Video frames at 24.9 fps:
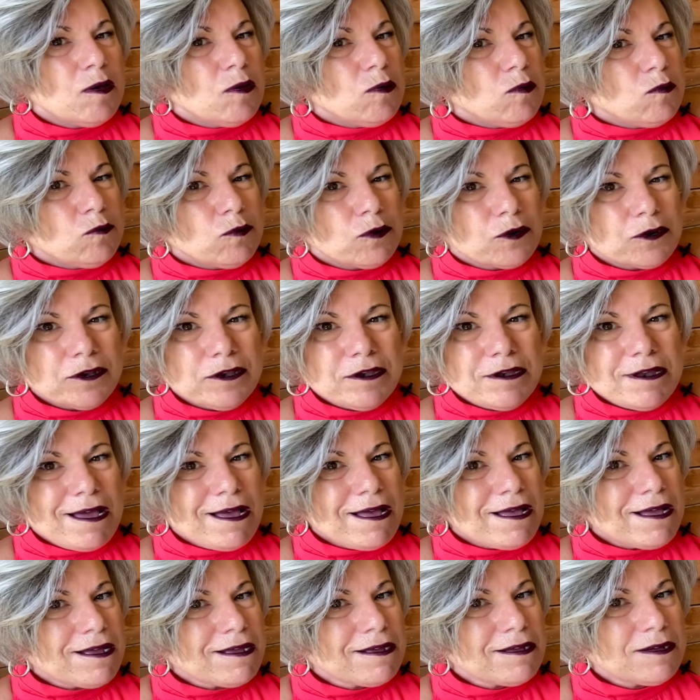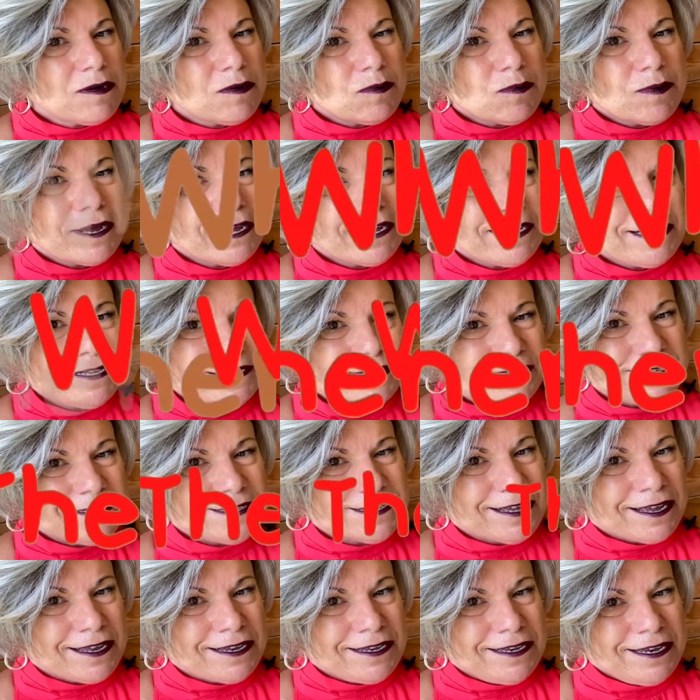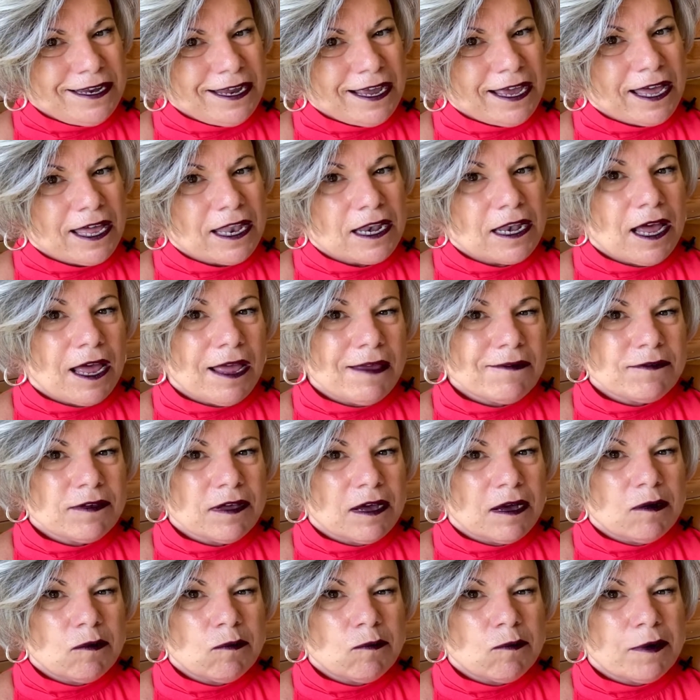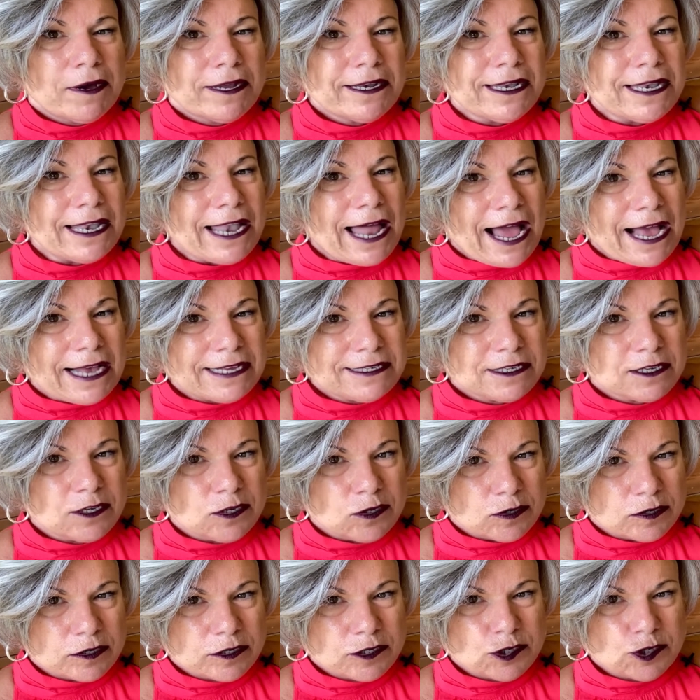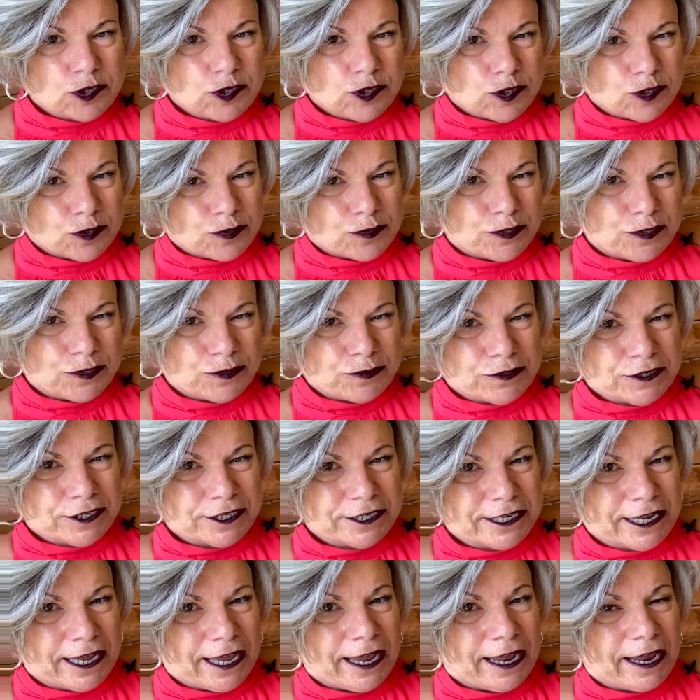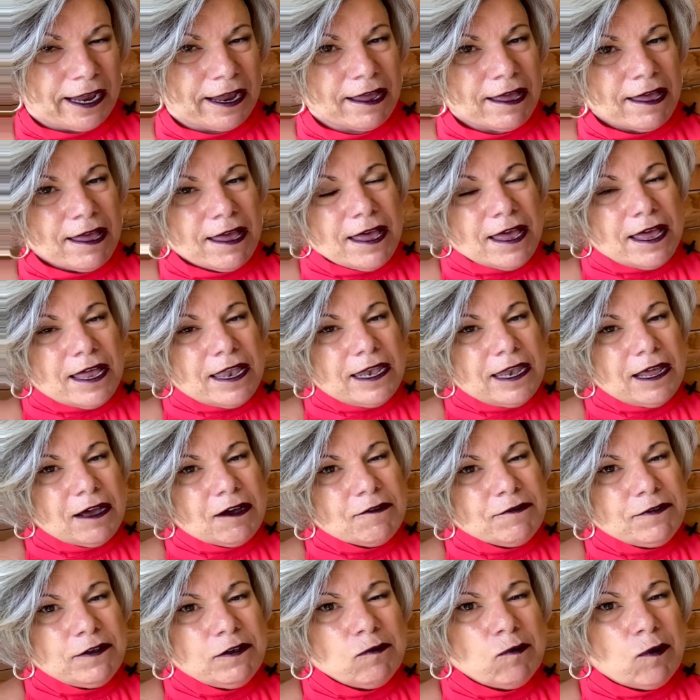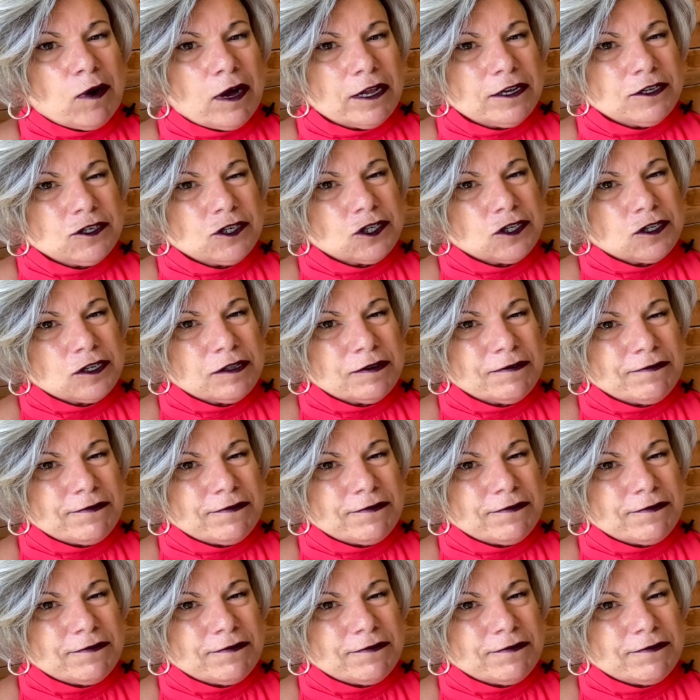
We're not quite done yet. I've got one last look to show you today. Now, if you watched the